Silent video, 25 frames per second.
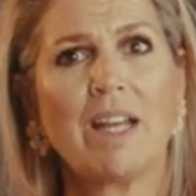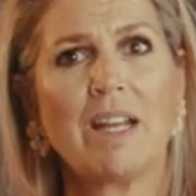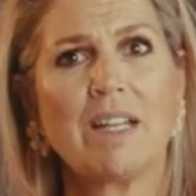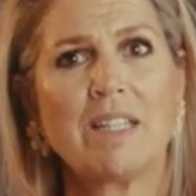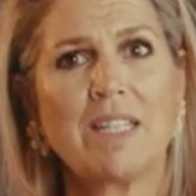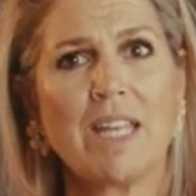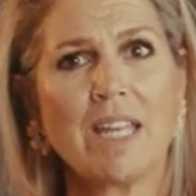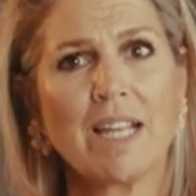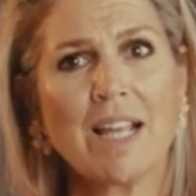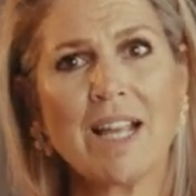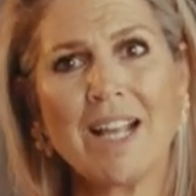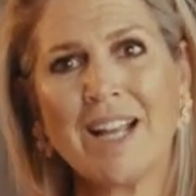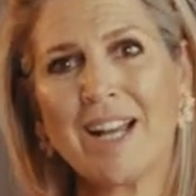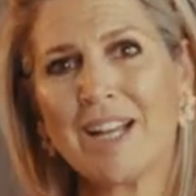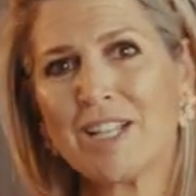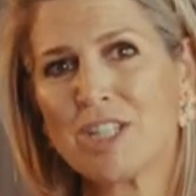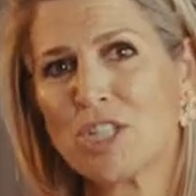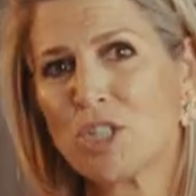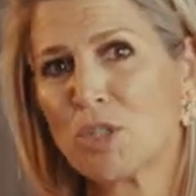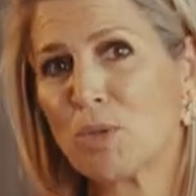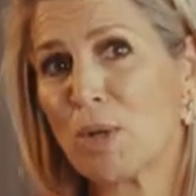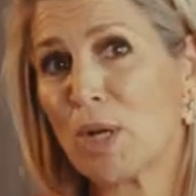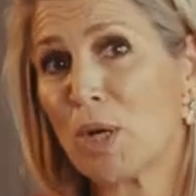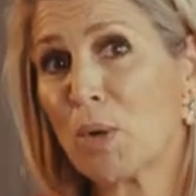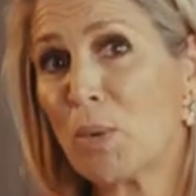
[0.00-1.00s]
taking us
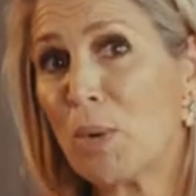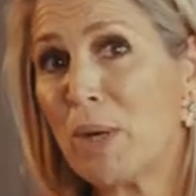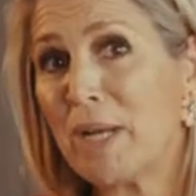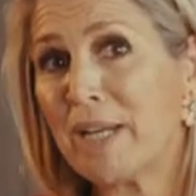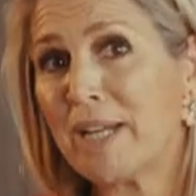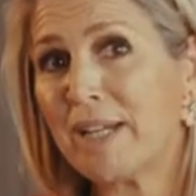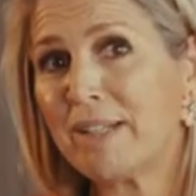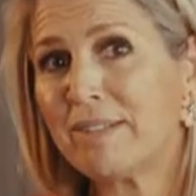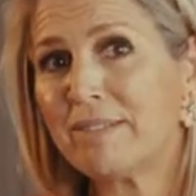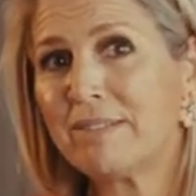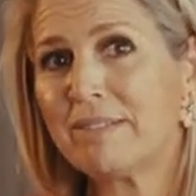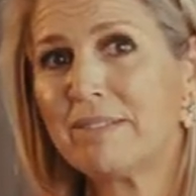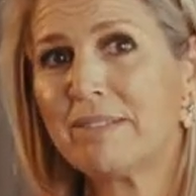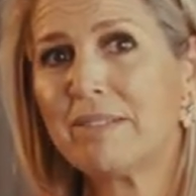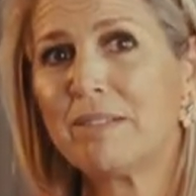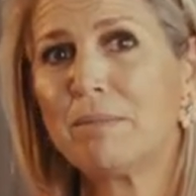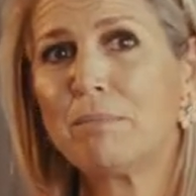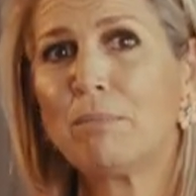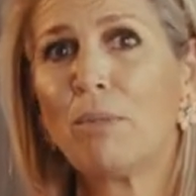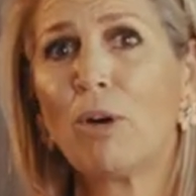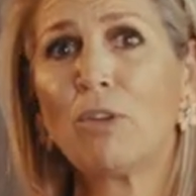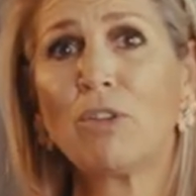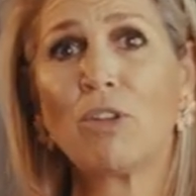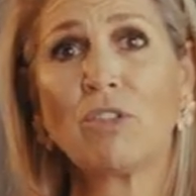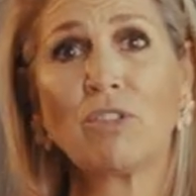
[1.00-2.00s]
to a greener,
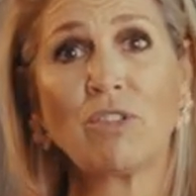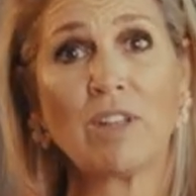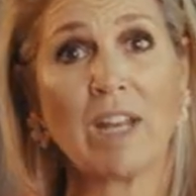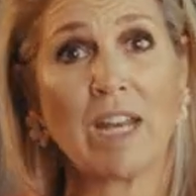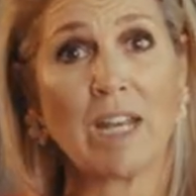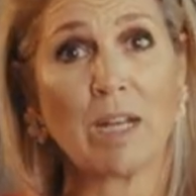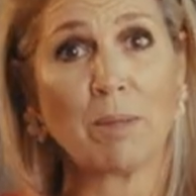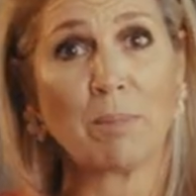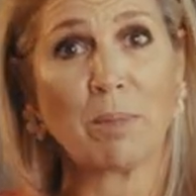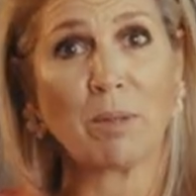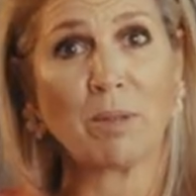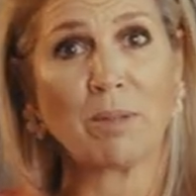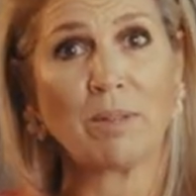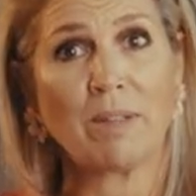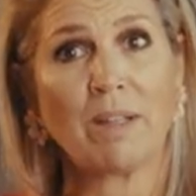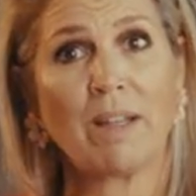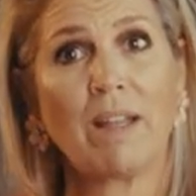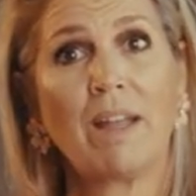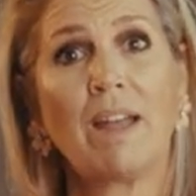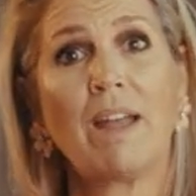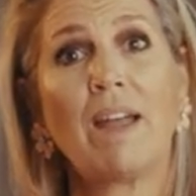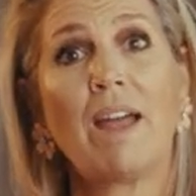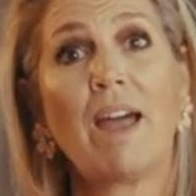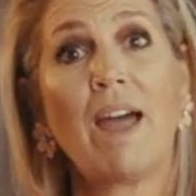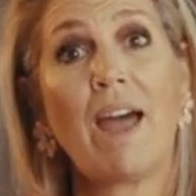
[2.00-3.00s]
more sustainable,
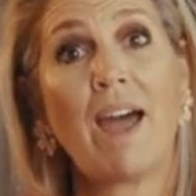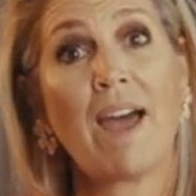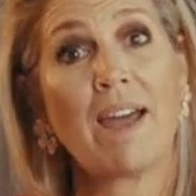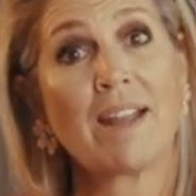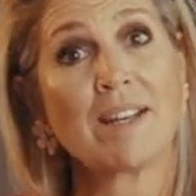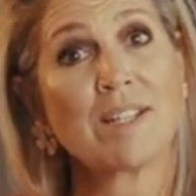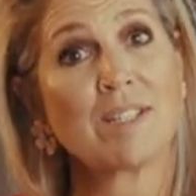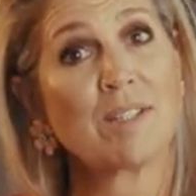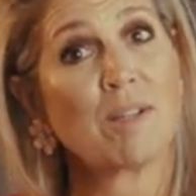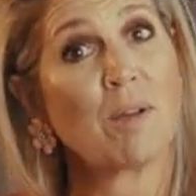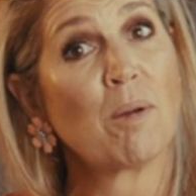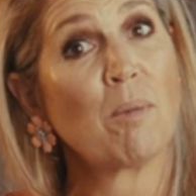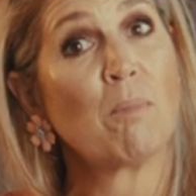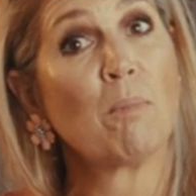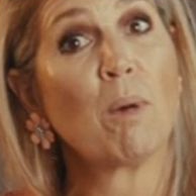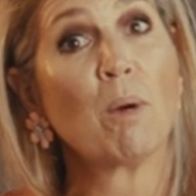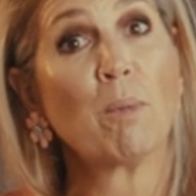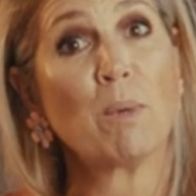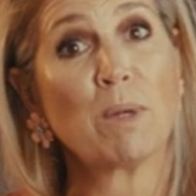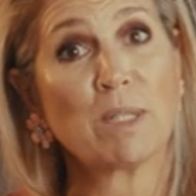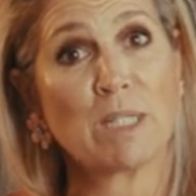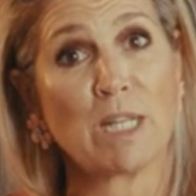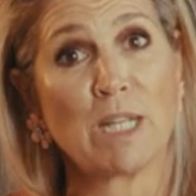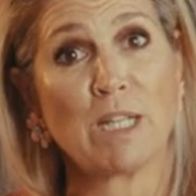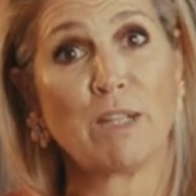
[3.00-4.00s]
and more
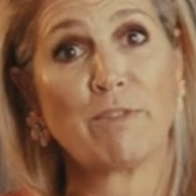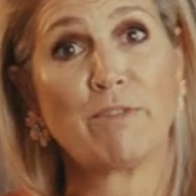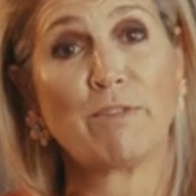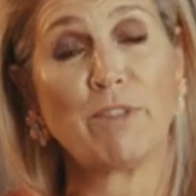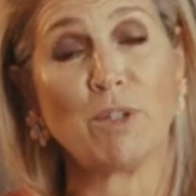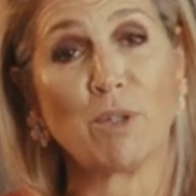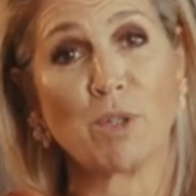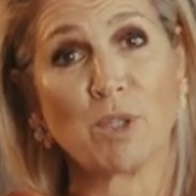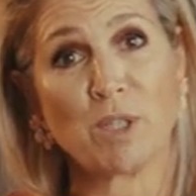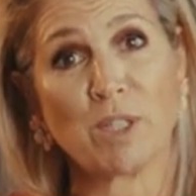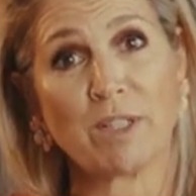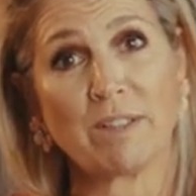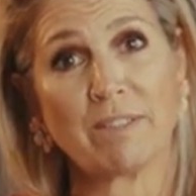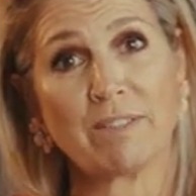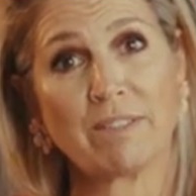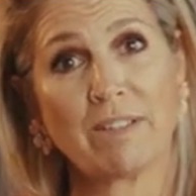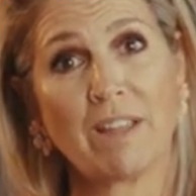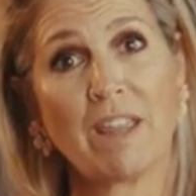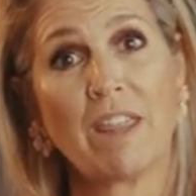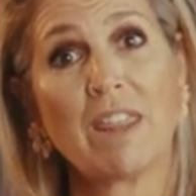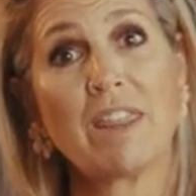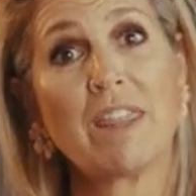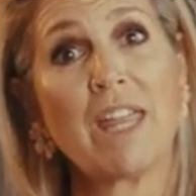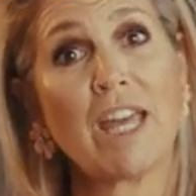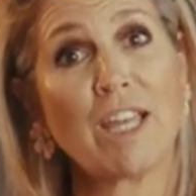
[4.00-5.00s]
resilient future.
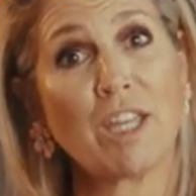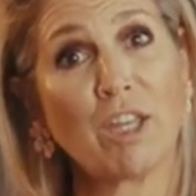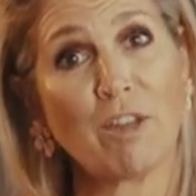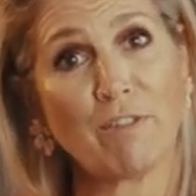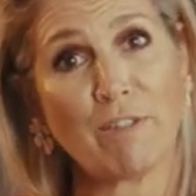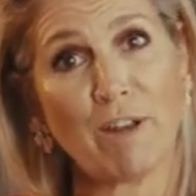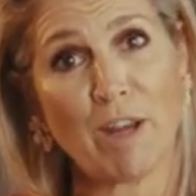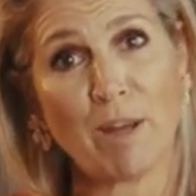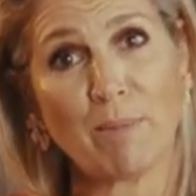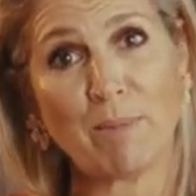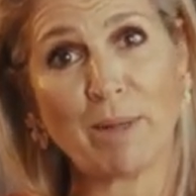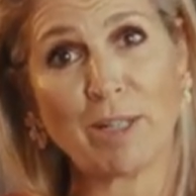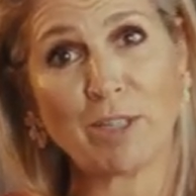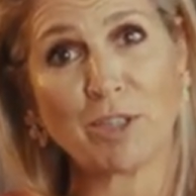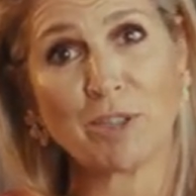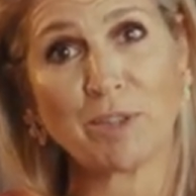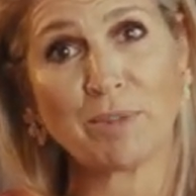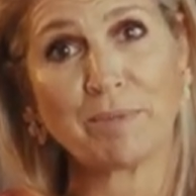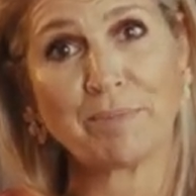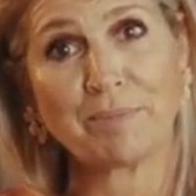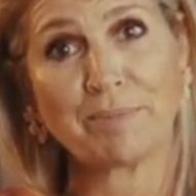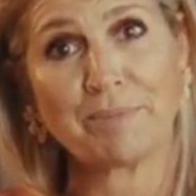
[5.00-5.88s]
Thank you very much.